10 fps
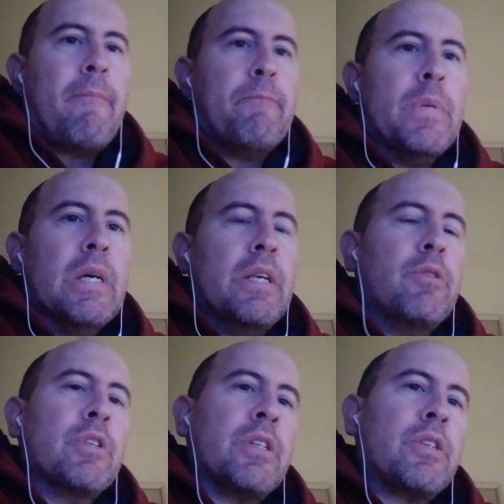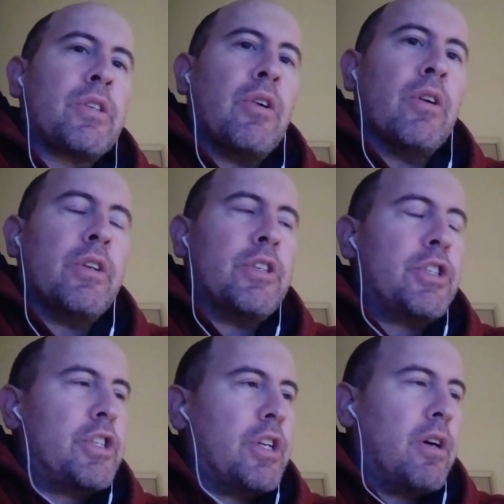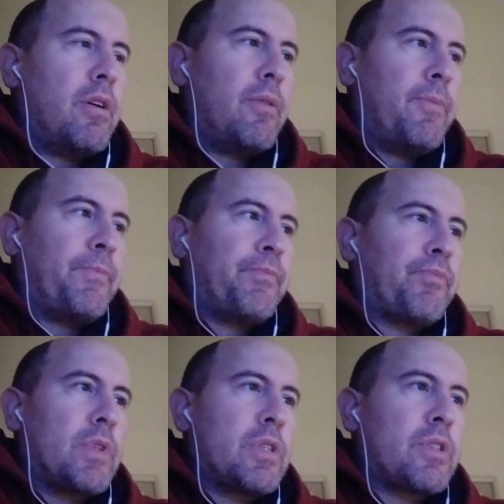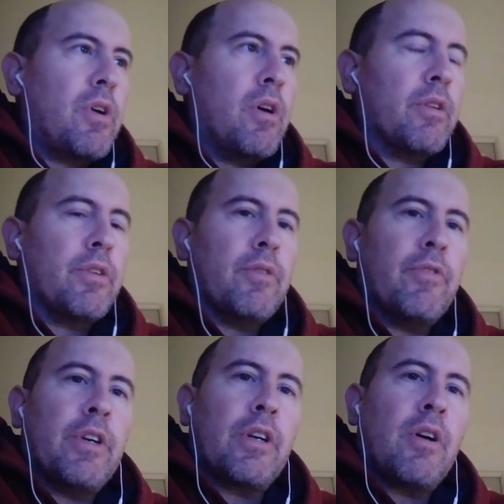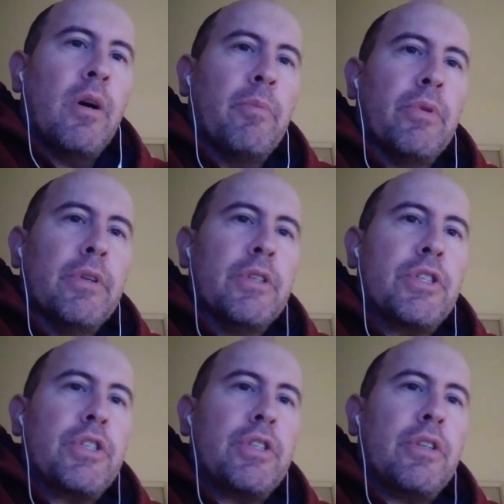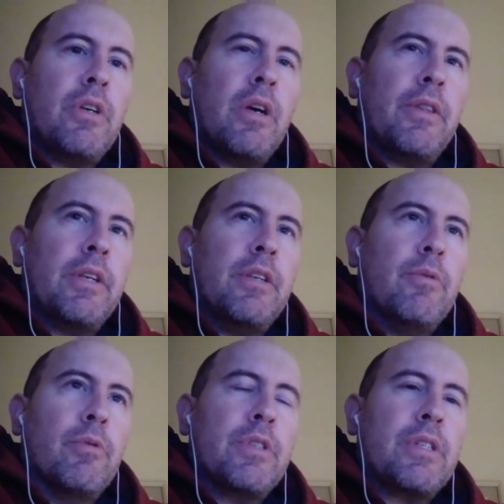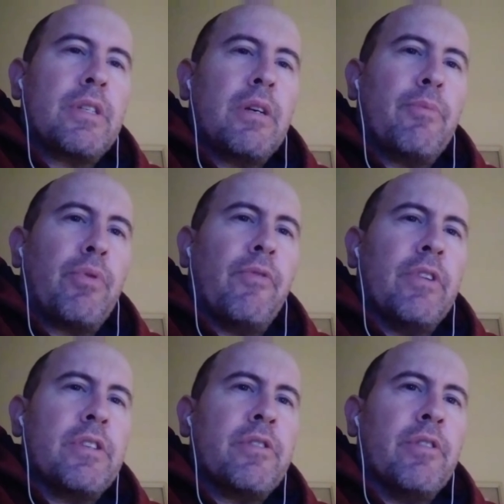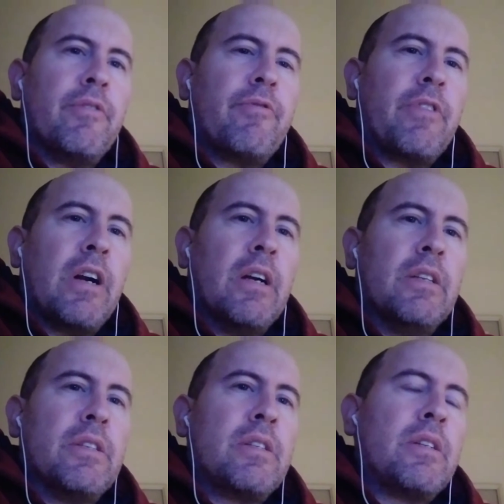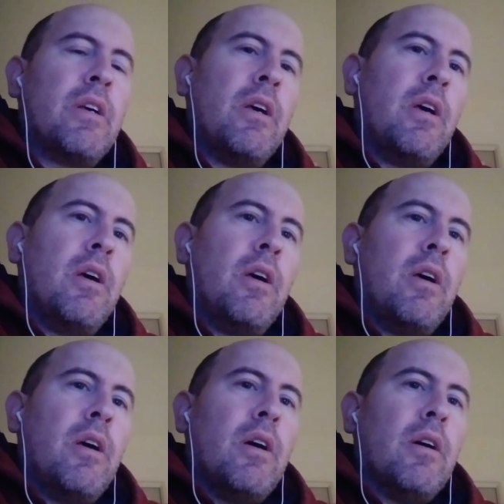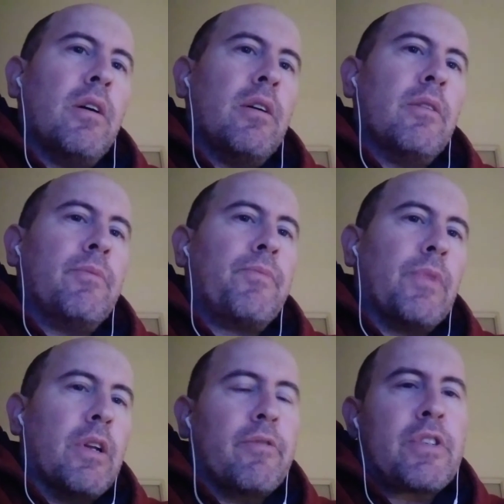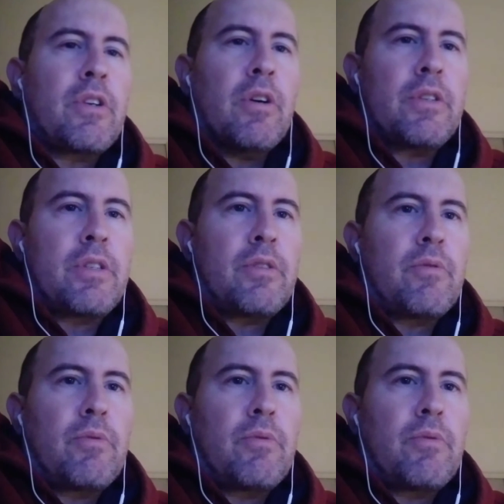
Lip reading: But he was a Scottish scholar, very accomplished. I think he was a professor in France. A lot of Scots